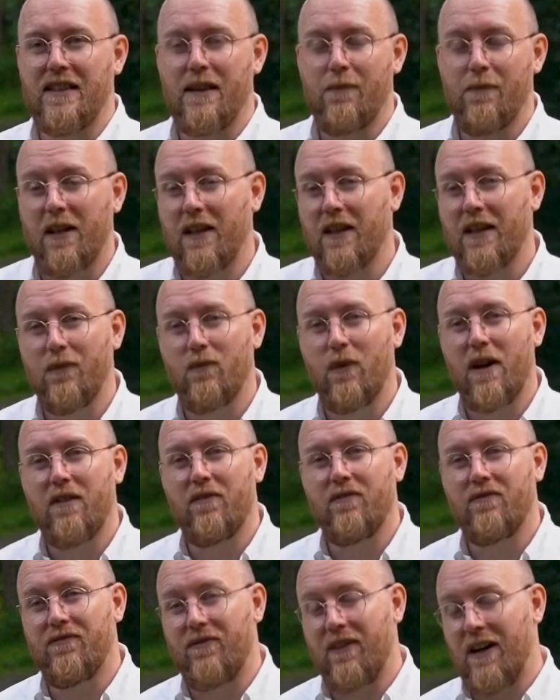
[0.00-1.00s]
Typically
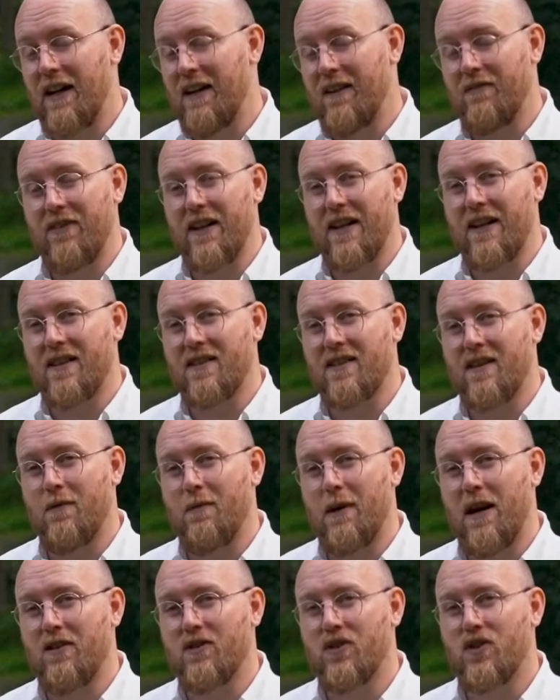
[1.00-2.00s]
when firefighters
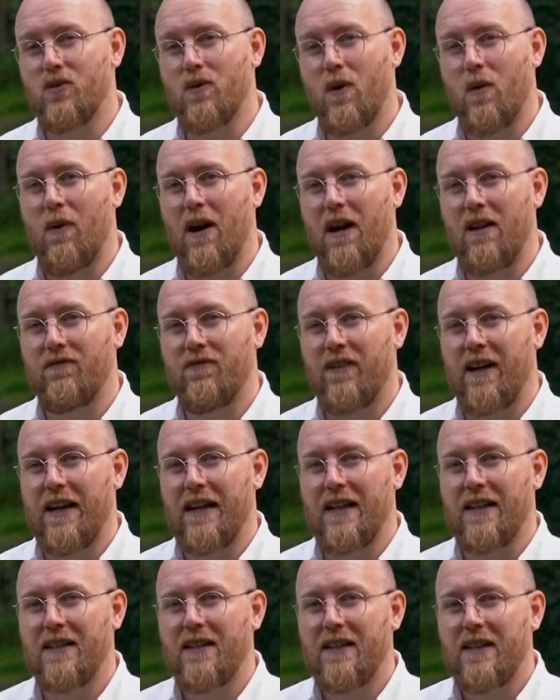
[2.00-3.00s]
come out to a
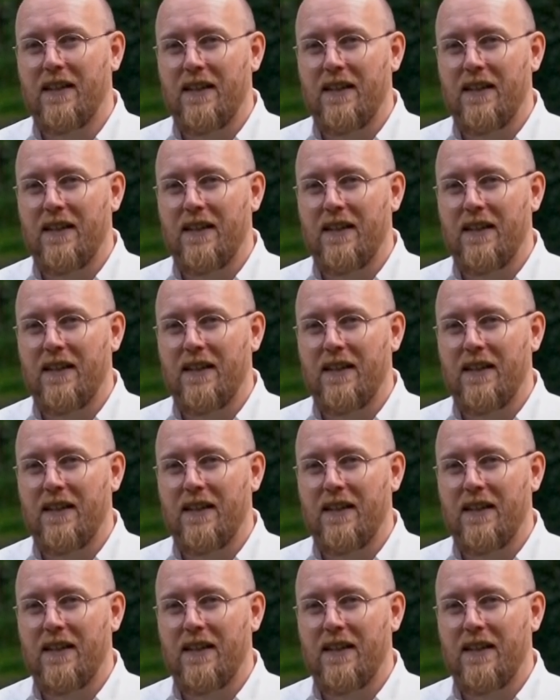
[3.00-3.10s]
wildfire,